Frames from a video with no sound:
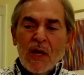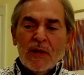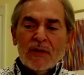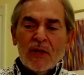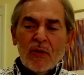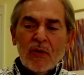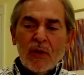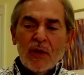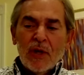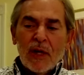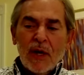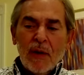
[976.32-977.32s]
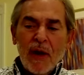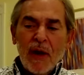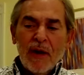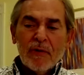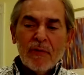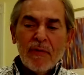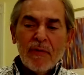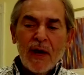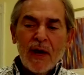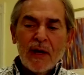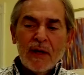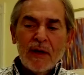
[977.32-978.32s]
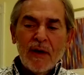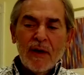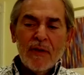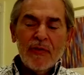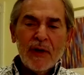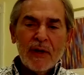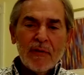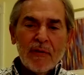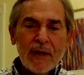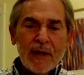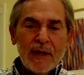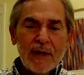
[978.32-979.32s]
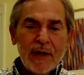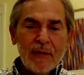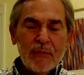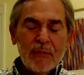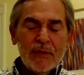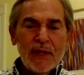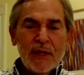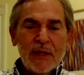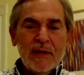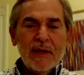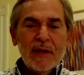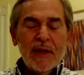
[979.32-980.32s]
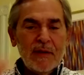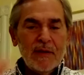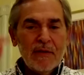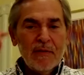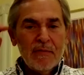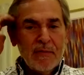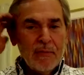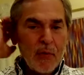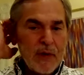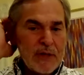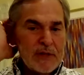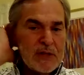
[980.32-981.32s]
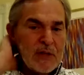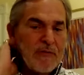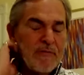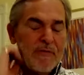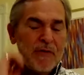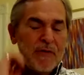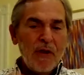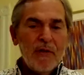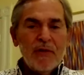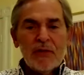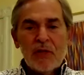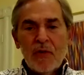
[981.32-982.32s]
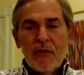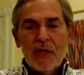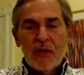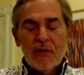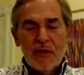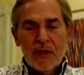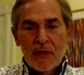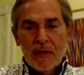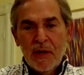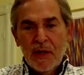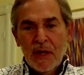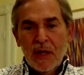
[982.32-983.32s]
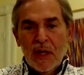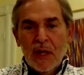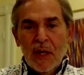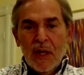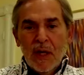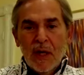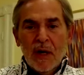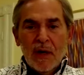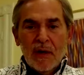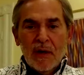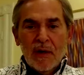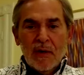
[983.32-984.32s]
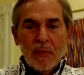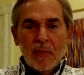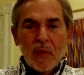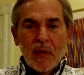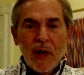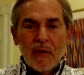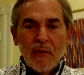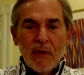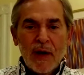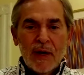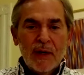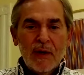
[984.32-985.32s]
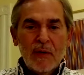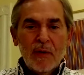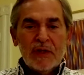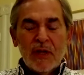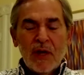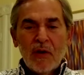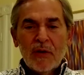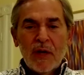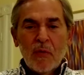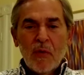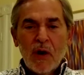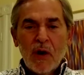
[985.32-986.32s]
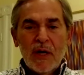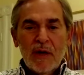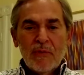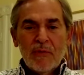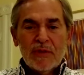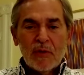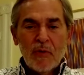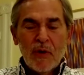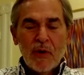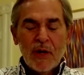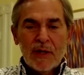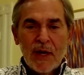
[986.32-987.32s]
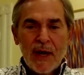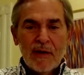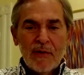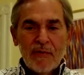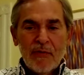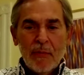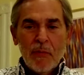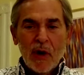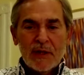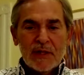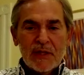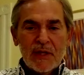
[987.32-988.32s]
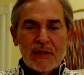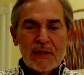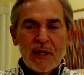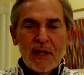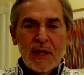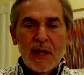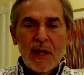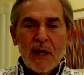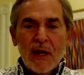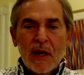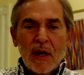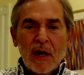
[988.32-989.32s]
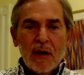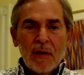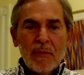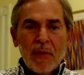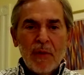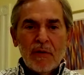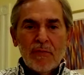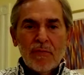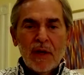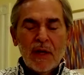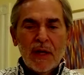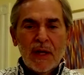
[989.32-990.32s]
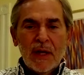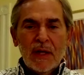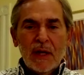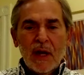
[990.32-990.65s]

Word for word: So you come after Reagan. The other thing that Reagan did was he brought us to the fall of the Soviet Union. Now, granted, he wasn't the only one. He was the one at the end of the process. But really,